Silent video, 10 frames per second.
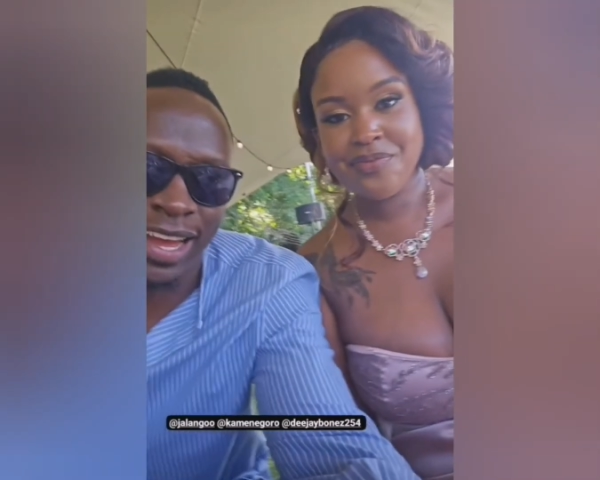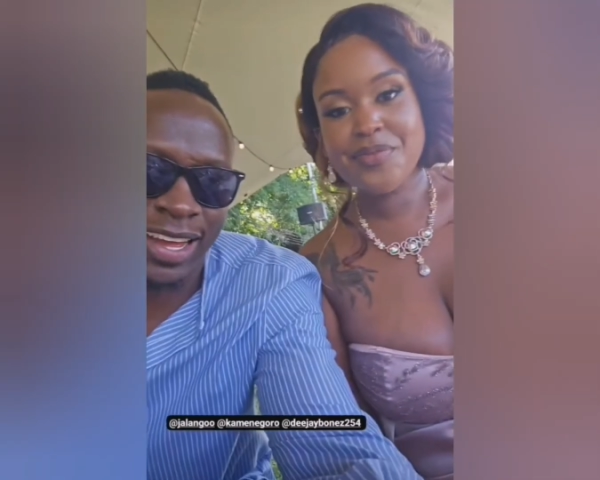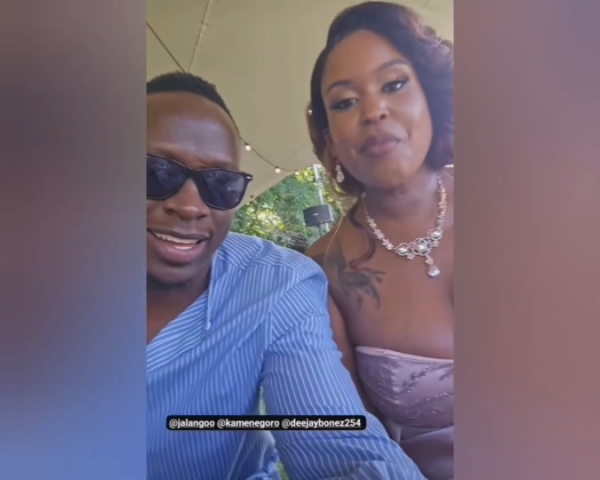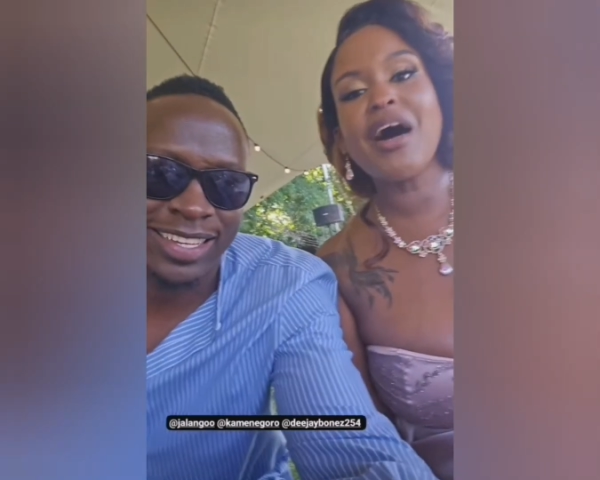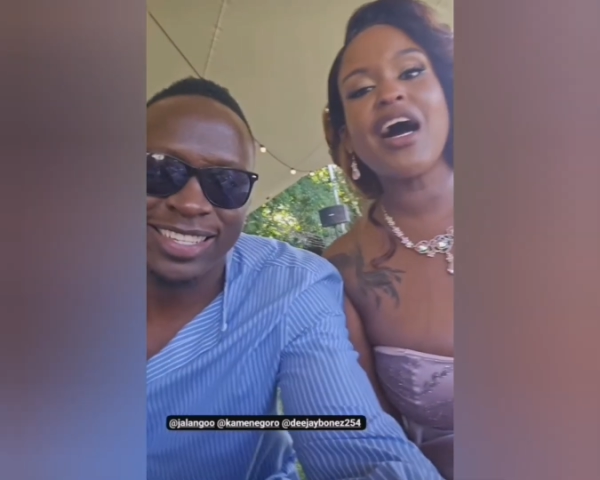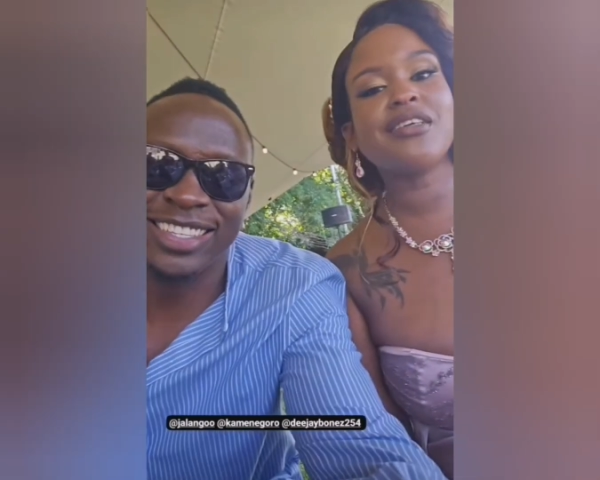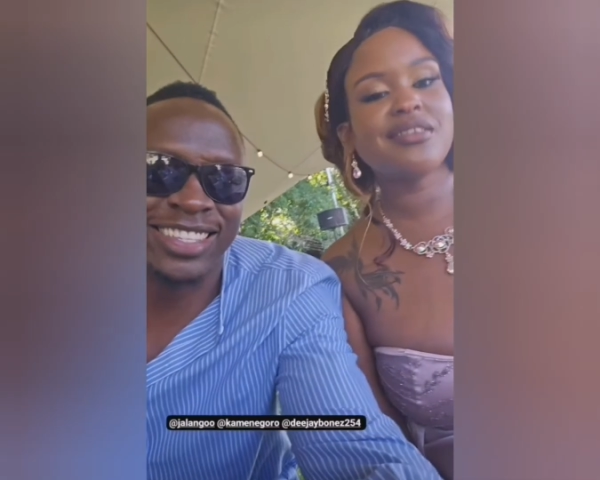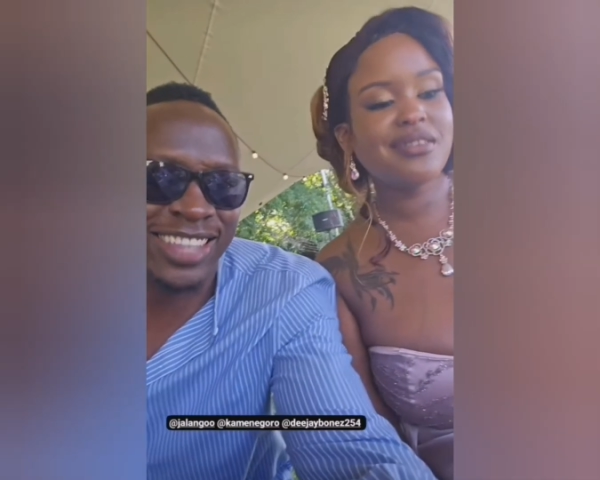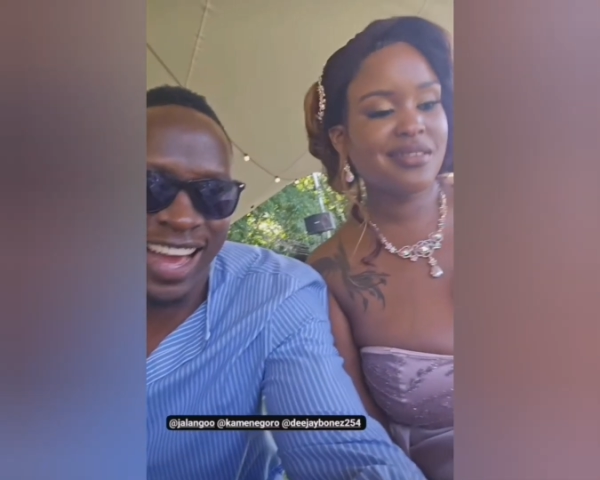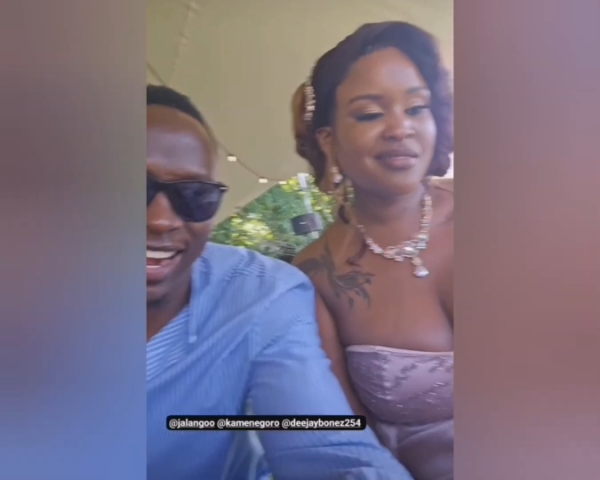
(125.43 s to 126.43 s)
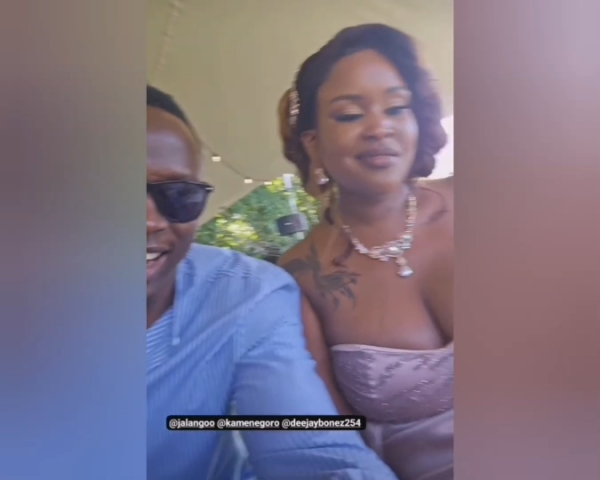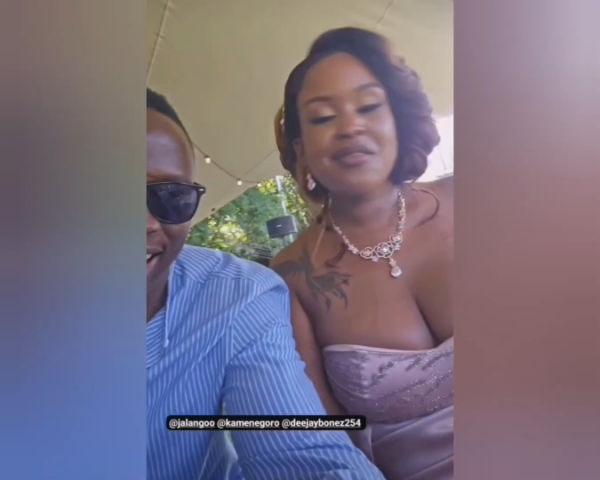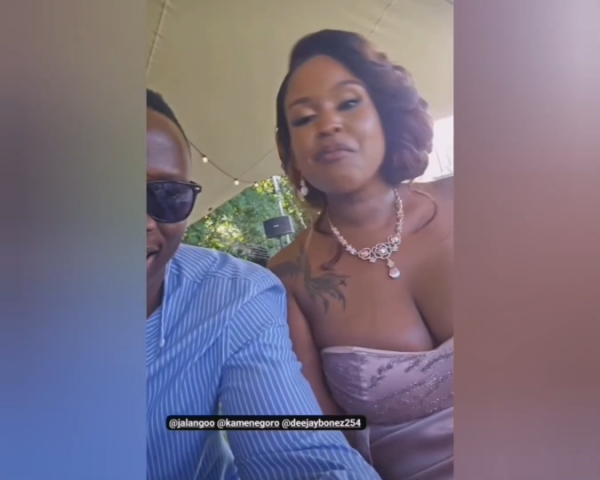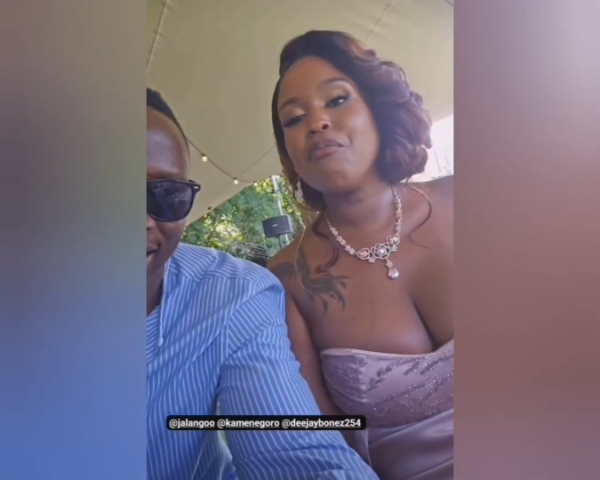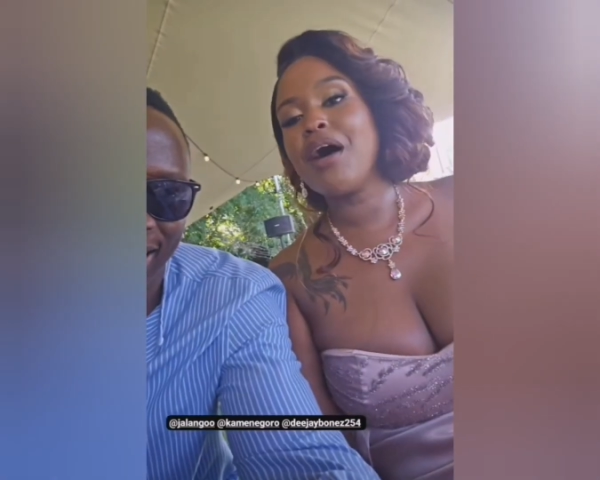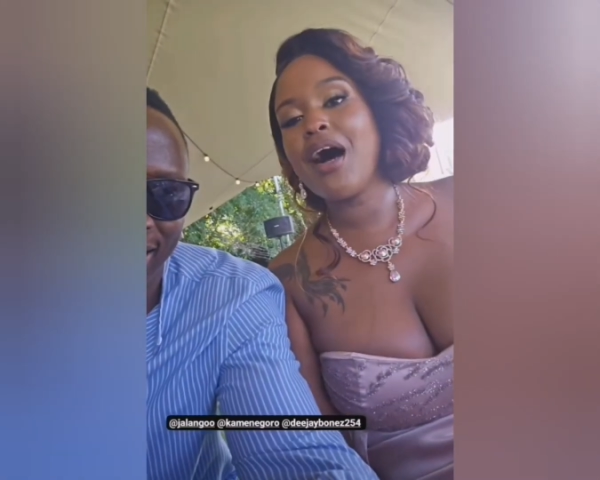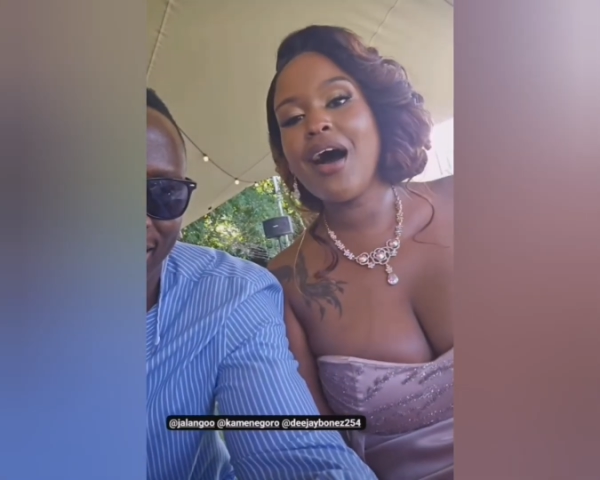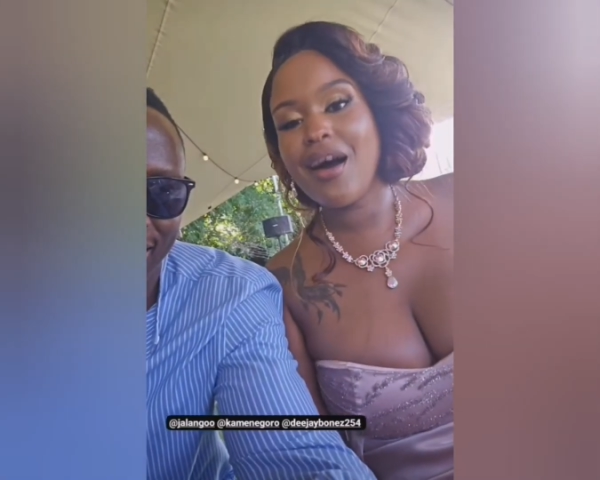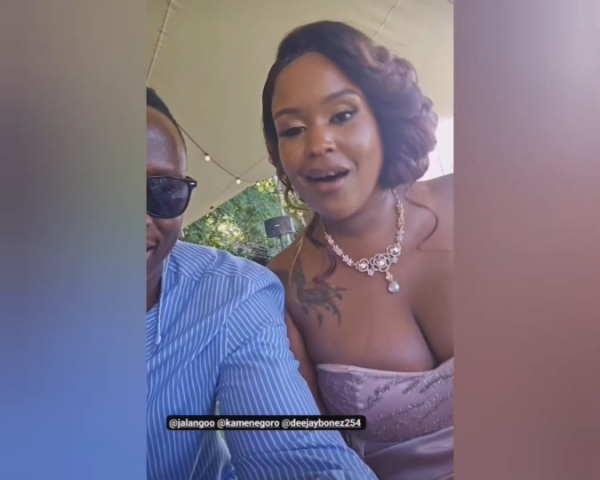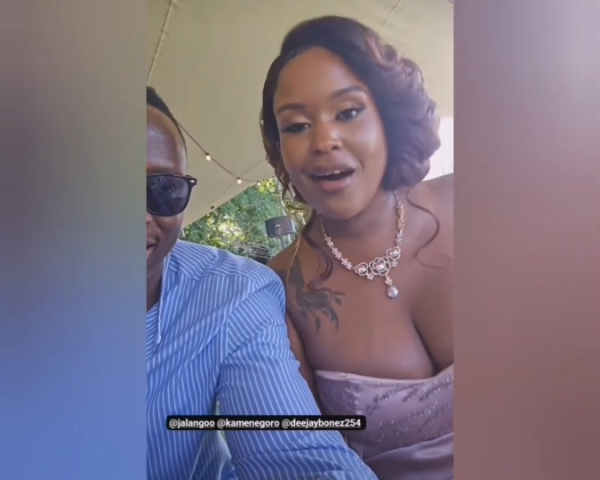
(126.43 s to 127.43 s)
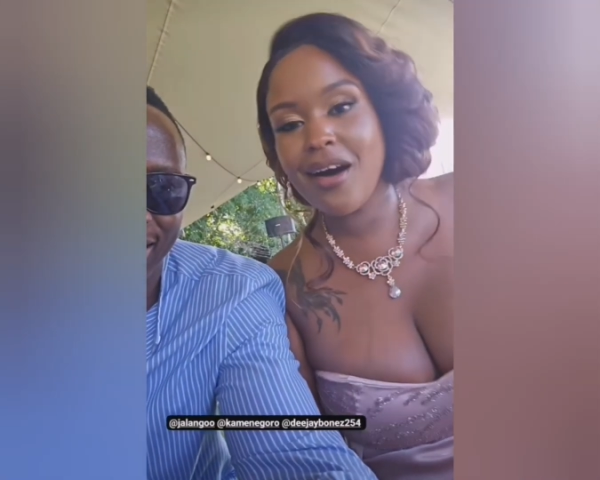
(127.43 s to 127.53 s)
Instagram stories.